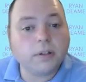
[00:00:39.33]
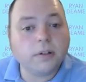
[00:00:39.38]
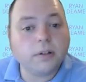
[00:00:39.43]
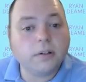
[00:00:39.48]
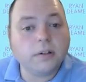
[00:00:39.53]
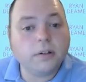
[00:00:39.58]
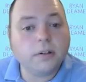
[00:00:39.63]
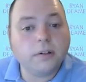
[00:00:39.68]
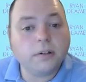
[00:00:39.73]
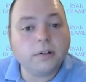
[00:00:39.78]

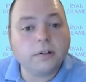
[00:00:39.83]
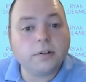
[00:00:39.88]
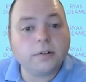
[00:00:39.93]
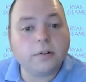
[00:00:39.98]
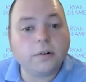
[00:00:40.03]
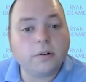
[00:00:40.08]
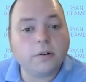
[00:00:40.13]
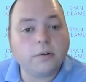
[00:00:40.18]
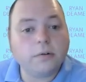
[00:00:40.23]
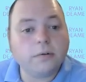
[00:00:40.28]

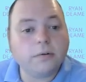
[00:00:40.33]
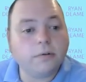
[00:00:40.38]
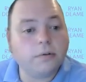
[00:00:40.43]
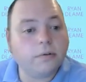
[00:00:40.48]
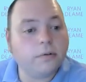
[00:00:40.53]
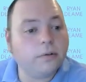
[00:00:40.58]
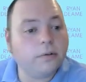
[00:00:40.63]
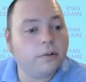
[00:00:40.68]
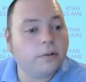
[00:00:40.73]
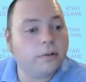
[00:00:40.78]
So
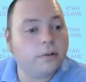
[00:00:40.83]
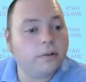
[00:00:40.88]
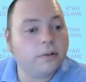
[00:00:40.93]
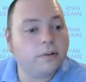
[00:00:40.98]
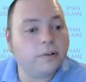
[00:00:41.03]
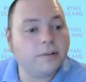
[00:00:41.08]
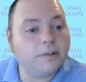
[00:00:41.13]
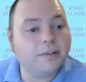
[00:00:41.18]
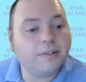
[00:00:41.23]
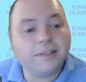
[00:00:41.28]

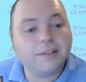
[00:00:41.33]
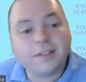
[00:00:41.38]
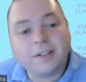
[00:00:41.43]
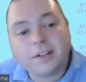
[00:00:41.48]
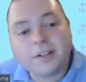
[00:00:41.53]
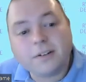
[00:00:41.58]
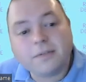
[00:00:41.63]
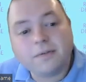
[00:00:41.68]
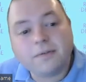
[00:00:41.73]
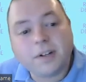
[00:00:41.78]

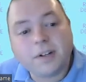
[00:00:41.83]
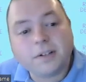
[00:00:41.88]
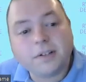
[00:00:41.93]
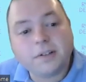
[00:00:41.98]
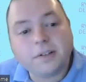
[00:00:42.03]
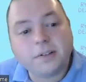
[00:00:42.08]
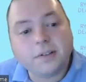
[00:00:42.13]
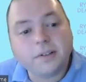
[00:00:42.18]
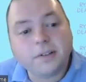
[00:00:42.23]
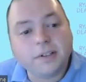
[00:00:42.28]

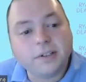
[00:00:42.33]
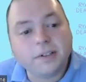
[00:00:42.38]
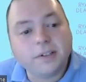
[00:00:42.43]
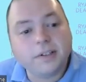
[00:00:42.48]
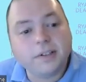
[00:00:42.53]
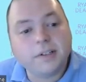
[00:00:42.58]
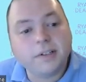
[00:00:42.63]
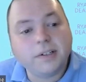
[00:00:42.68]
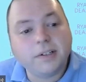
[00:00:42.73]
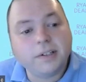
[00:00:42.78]
eventually
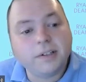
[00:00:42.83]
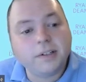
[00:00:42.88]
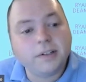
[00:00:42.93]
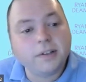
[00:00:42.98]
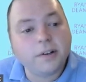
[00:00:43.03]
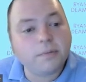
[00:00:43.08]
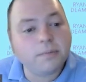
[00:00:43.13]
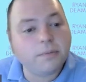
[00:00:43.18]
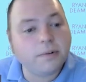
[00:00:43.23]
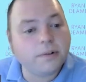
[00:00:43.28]
the
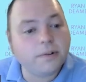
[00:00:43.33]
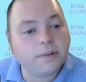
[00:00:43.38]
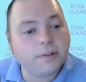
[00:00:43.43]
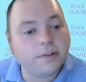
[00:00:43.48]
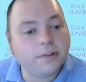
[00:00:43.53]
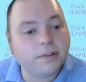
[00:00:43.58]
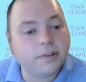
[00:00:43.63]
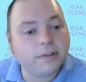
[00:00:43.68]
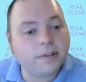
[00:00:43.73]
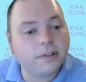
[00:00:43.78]

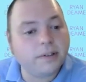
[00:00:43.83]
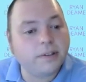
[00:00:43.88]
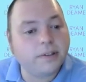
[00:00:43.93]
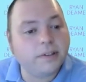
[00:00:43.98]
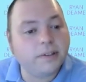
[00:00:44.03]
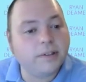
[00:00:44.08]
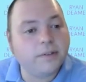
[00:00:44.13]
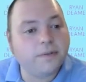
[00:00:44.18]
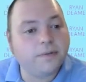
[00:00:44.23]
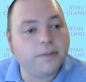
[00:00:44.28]
numbers in these
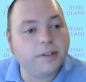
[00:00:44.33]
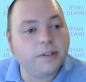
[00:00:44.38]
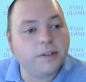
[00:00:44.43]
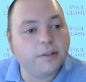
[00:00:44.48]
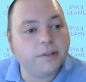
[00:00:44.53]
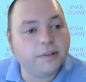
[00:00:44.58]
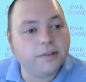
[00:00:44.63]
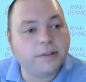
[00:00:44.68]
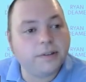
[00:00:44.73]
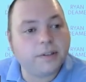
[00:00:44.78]

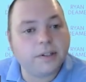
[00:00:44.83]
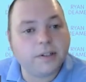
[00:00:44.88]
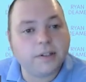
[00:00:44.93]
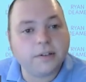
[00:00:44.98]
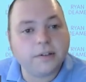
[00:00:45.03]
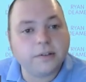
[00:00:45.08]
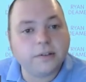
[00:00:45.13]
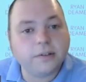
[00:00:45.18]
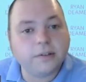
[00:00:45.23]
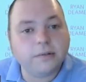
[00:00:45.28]
fields here
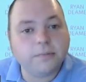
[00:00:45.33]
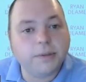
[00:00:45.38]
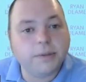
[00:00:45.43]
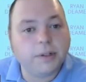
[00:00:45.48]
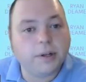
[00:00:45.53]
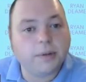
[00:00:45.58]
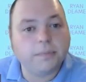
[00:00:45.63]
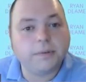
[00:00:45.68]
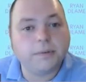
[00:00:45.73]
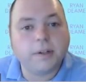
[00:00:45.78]
should be
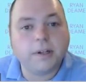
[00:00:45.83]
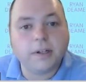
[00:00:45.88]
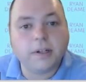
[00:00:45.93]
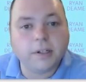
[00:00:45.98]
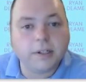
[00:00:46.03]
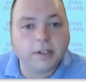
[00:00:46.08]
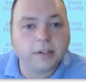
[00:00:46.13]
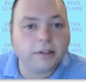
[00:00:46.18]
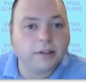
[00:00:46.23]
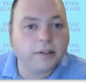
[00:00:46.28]

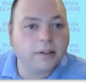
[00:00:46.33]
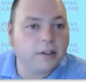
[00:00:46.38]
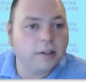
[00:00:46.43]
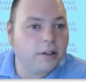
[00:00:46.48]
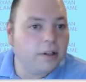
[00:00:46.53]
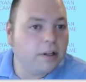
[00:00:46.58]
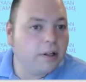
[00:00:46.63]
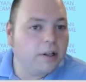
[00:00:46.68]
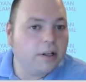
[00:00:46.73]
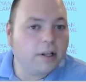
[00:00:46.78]
updating
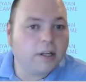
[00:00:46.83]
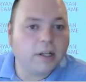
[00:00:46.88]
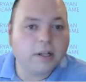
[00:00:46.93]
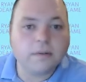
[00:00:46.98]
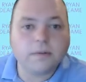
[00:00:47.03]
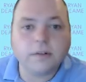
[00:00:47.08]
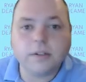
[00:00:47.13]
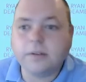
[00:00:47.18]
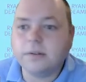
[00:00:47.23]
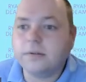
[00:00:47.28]
every
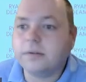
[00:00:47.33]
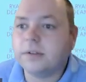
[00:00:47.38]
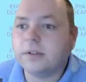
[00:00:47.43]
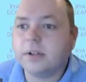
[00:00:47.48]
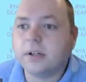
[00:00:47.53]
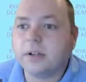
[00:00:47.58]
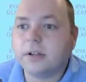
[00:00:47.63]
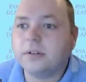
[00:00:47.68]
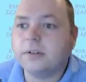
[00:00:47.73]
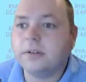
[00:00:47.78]
2
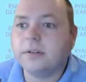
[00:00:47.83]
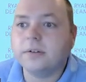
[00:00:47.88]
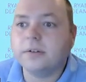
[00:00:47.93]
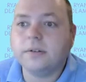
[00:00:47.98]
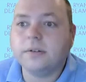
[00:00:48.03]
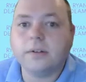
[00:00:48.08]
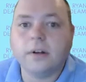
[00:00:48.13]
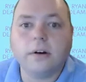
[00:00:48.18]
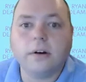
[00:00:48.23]
seconds or so.